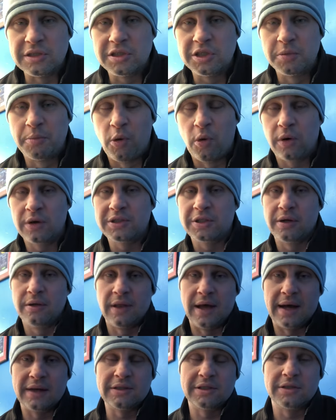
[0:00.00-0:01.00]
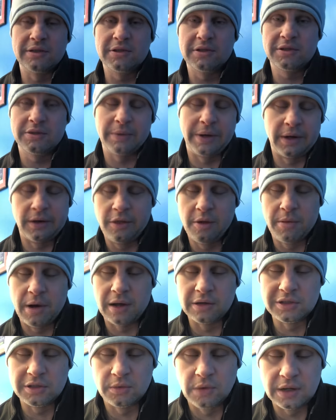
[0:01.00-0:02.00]
in sports unless it's, the
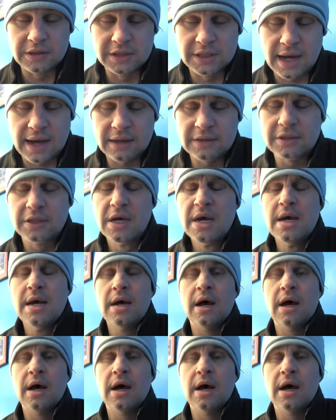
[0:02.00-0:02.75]
Boston Red Sox.